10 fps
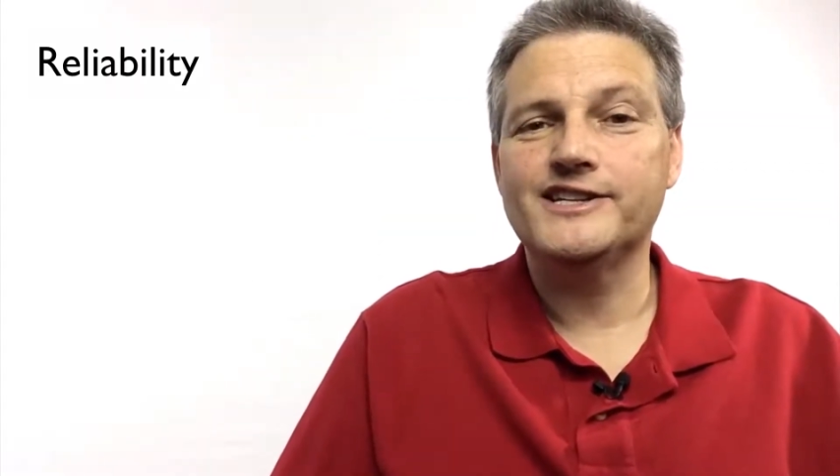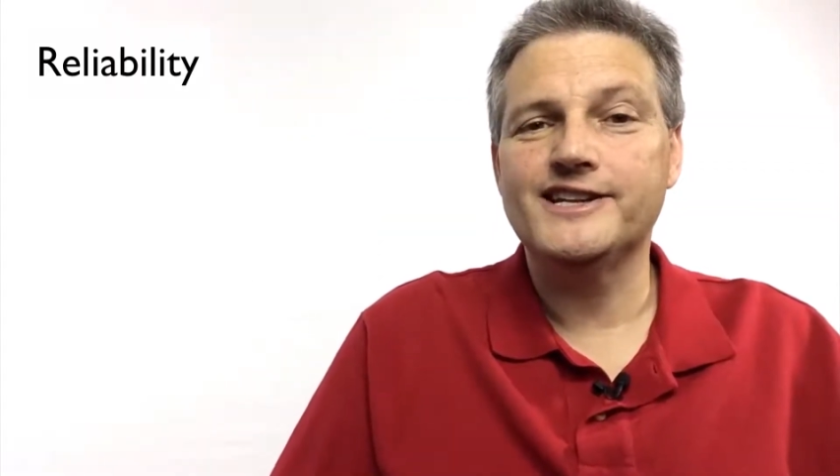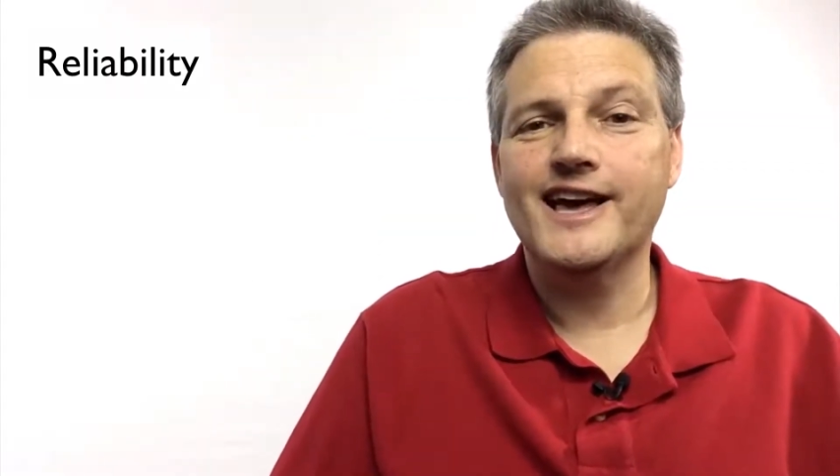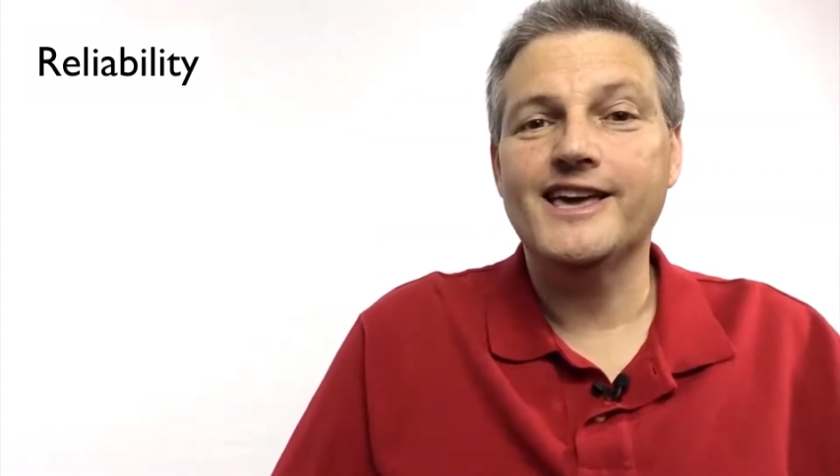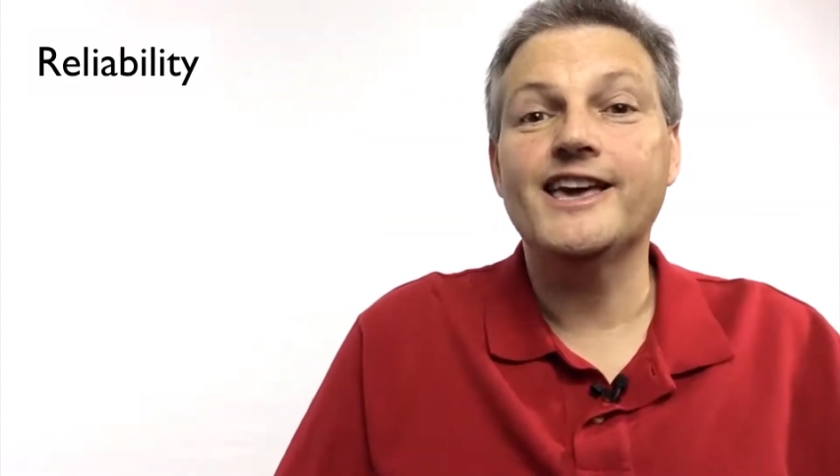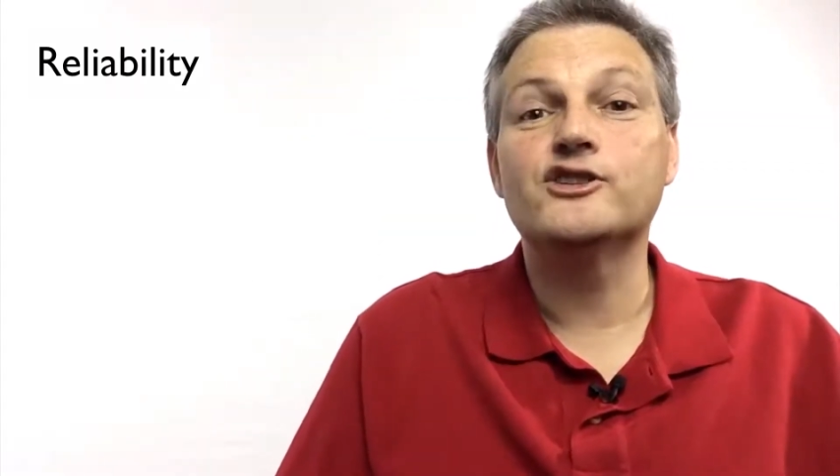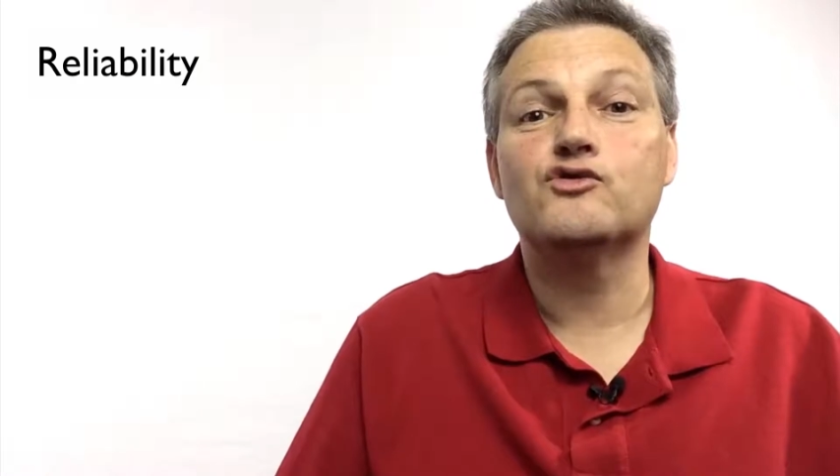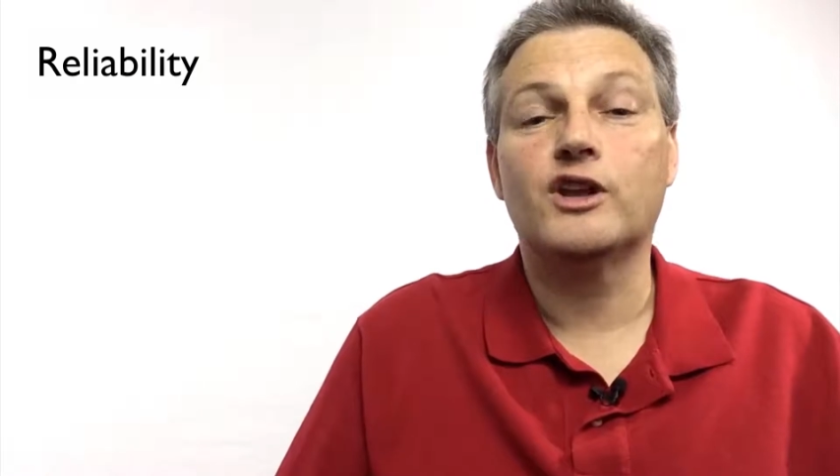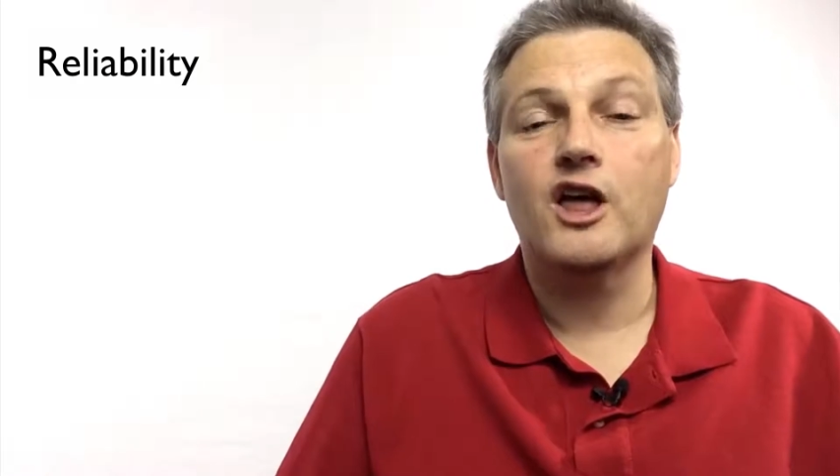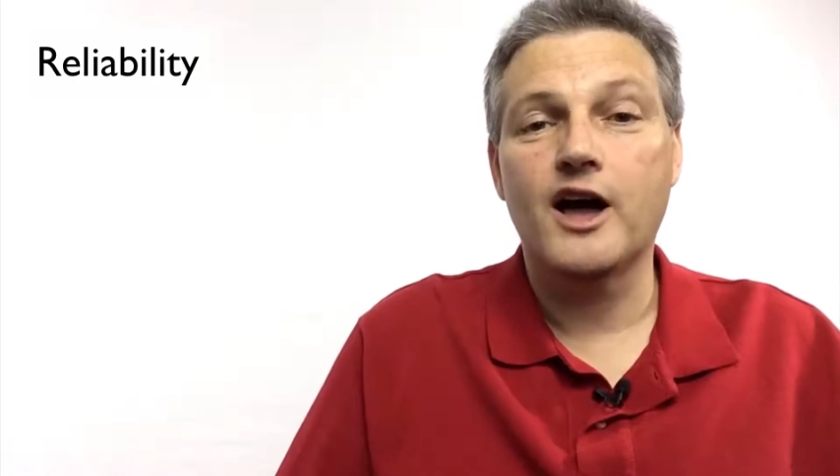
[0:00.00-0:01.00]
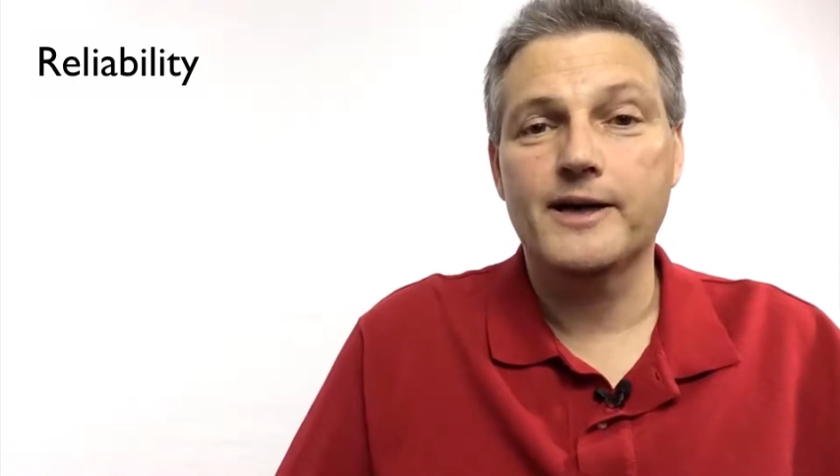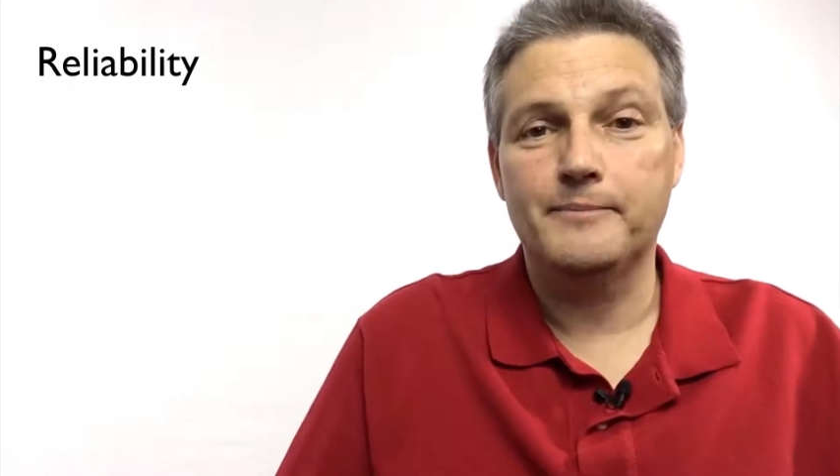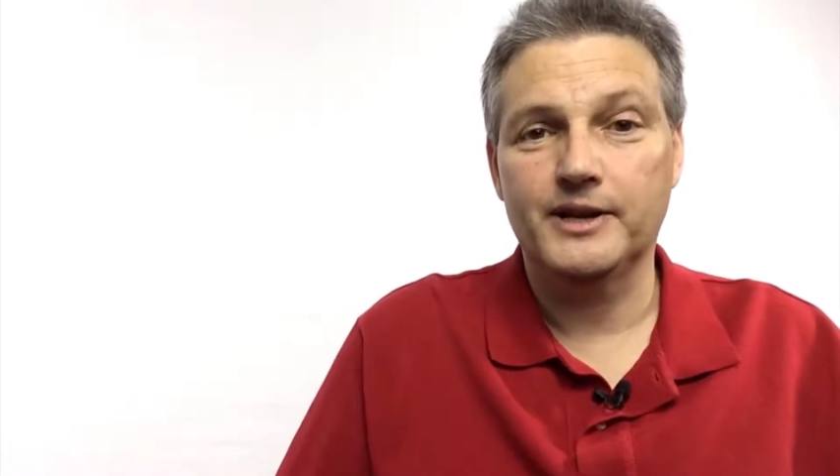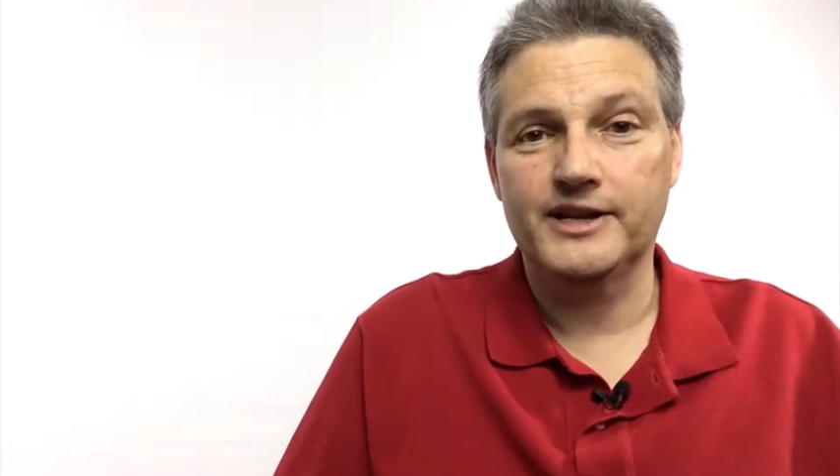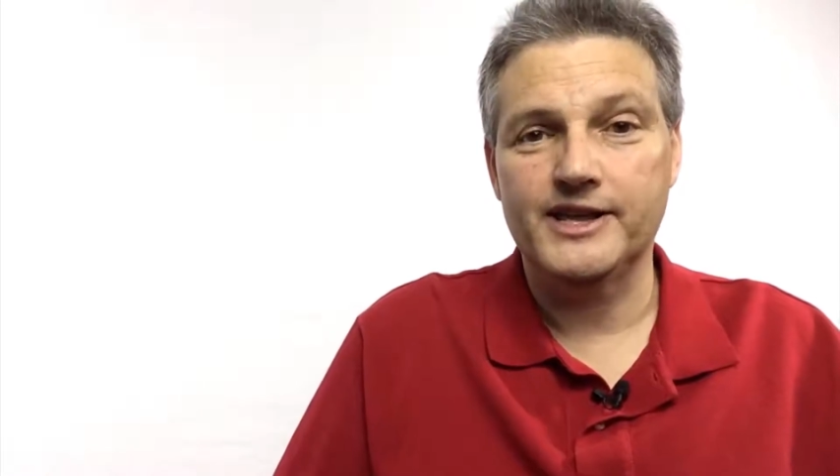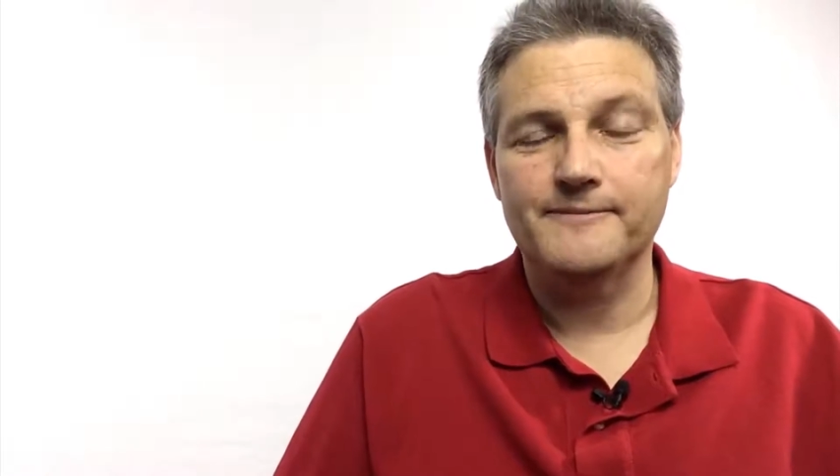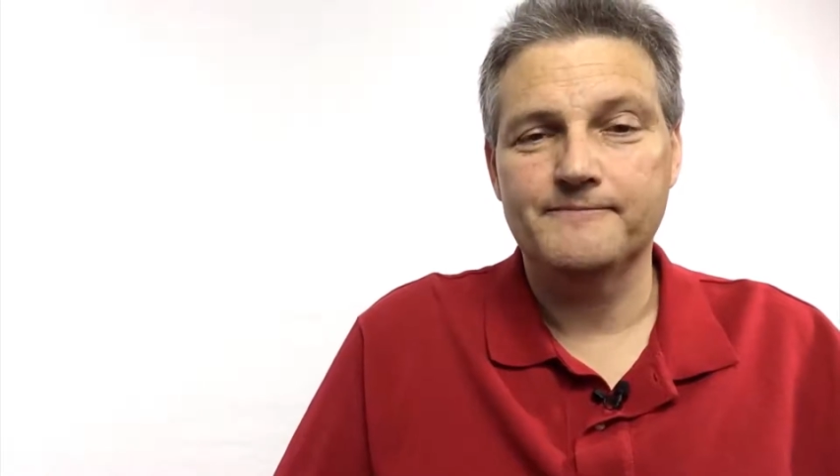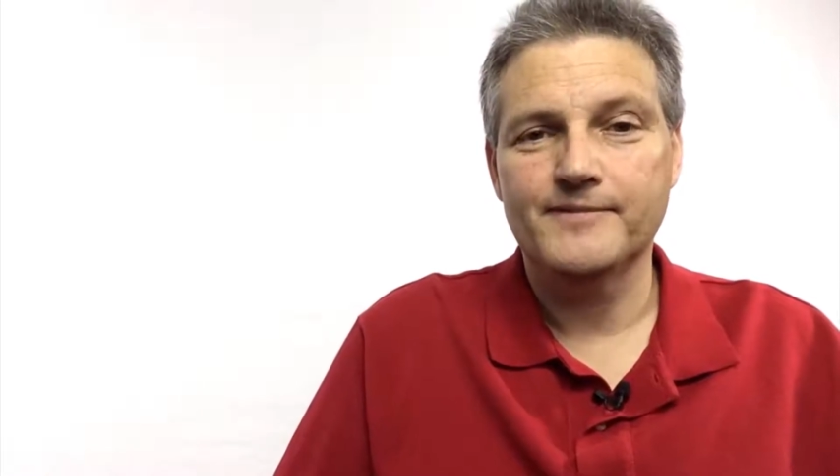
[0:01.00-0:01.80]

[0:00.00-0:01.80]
today is reliability.